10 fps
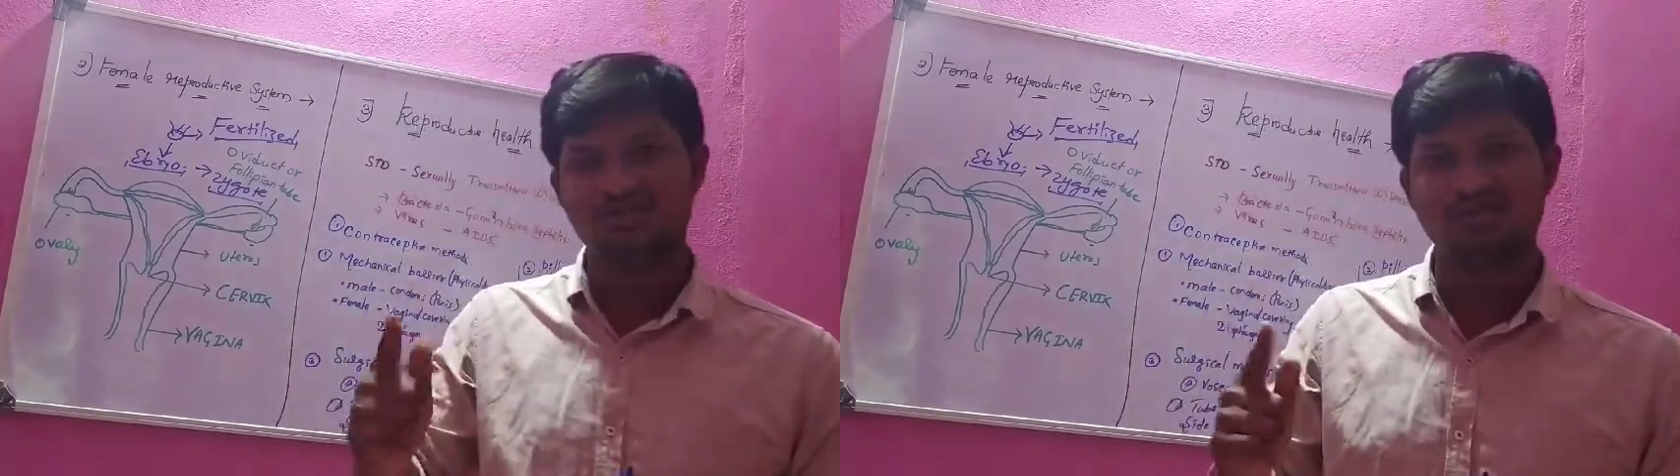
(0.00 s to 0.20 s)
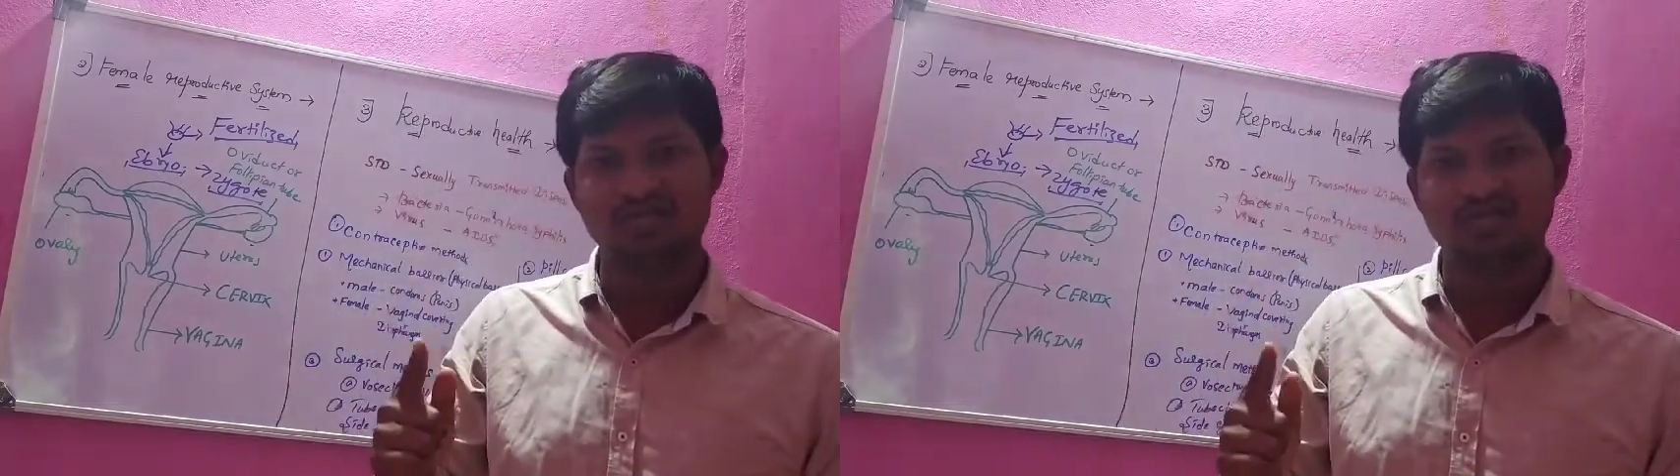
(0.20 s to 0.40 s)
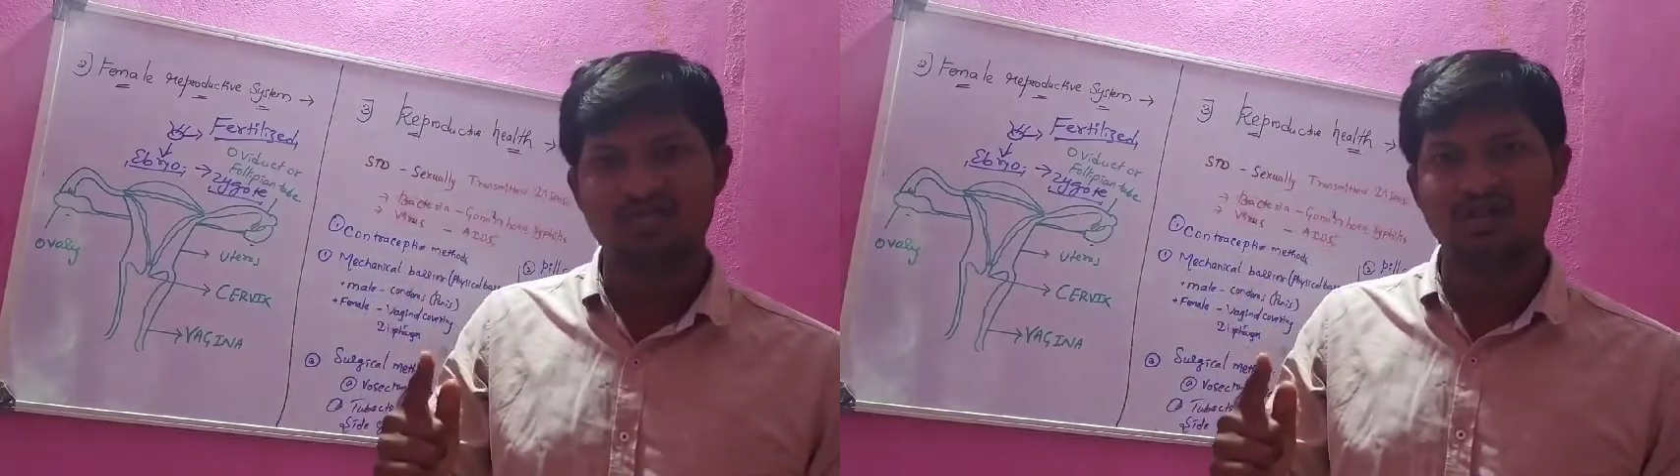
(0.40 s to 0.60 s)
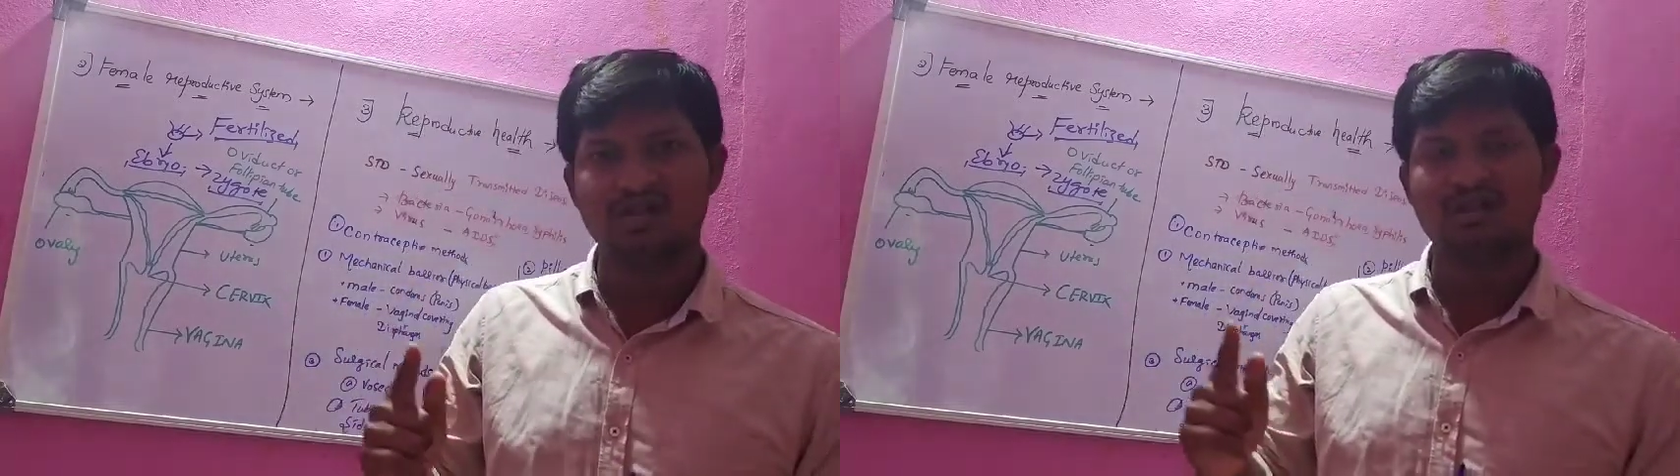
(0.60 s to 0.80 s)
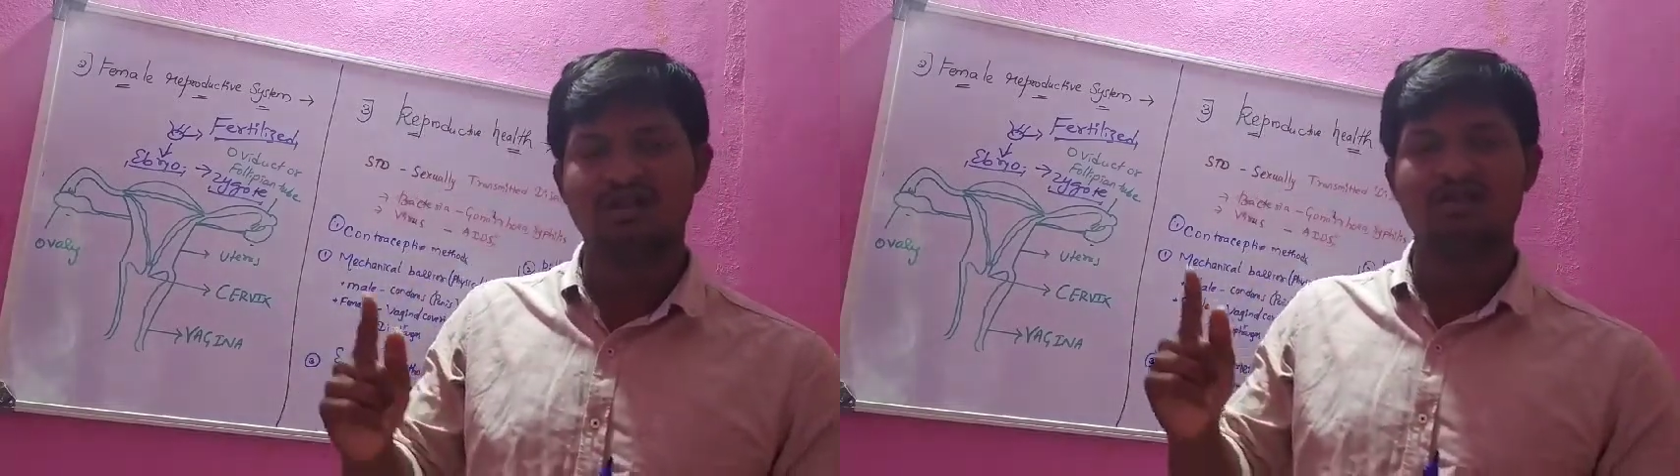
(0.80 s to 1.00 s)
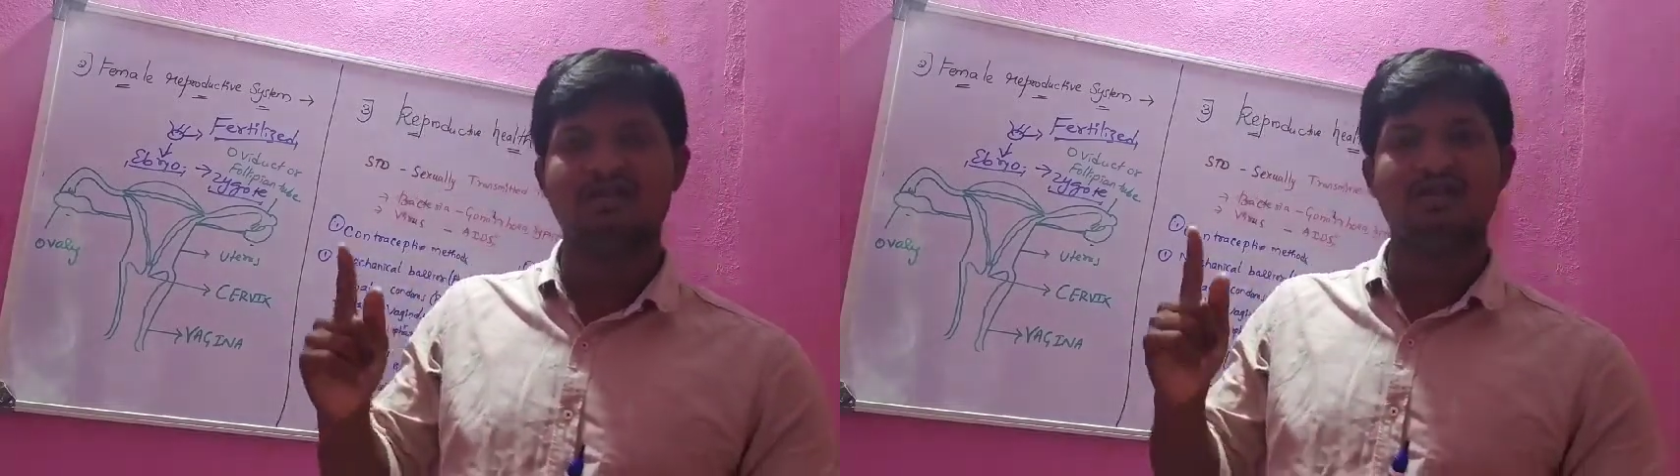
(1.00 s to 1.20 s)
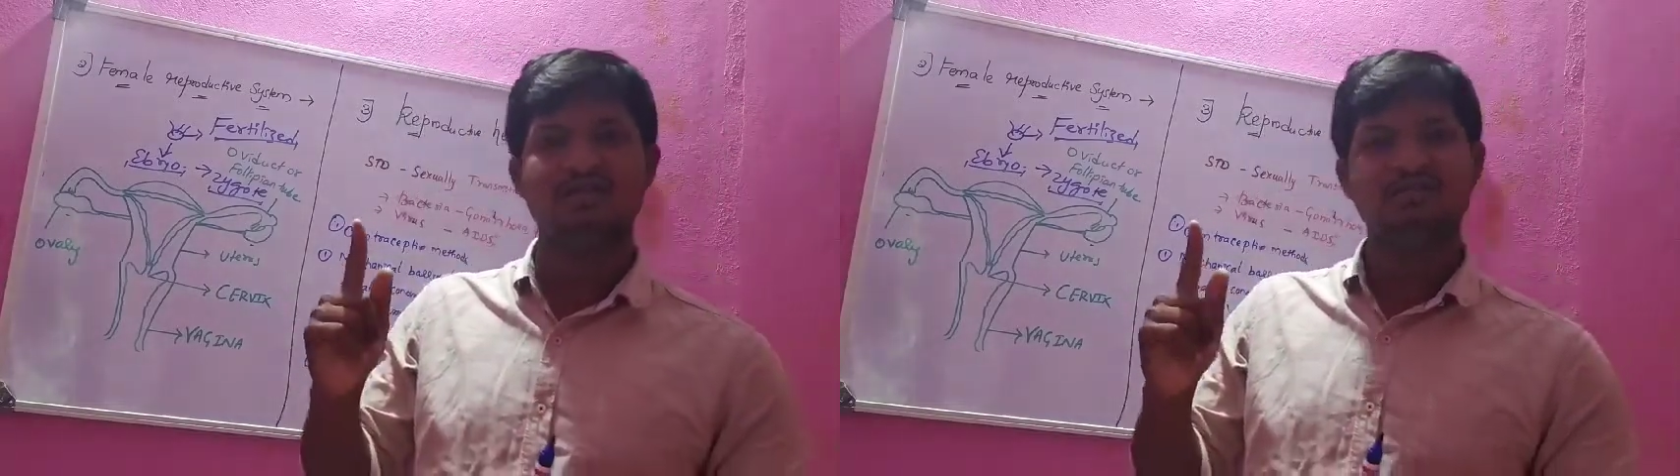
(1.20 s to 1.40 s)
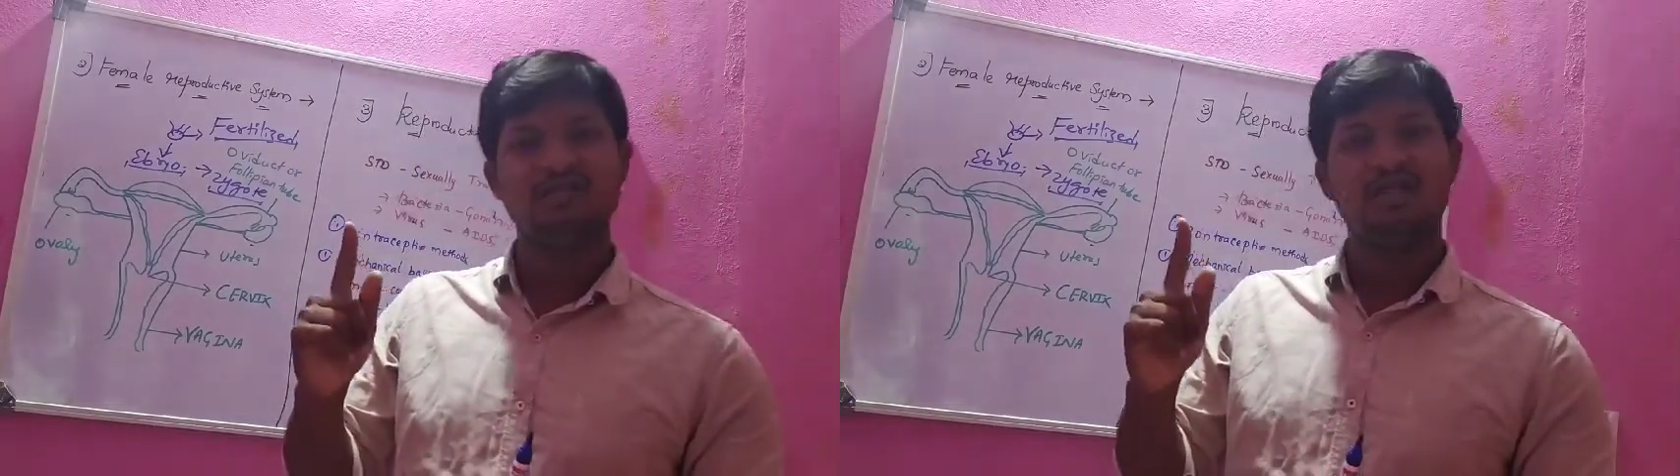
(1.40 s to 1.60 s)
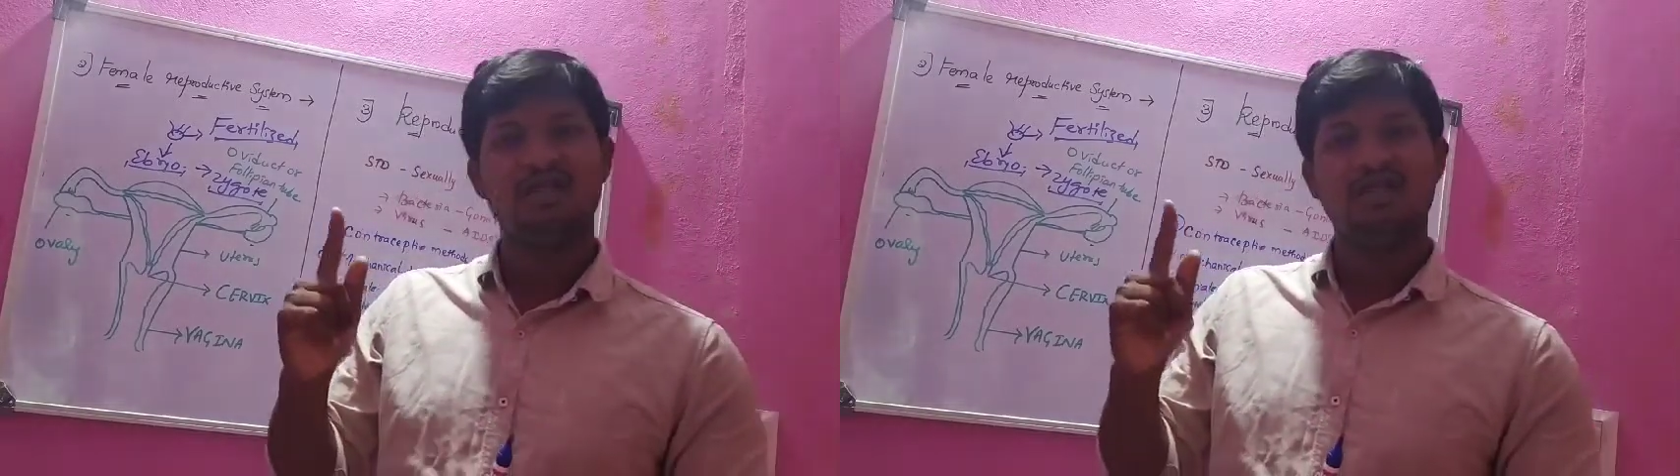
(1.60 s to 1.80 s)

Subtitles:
nutrition and another one is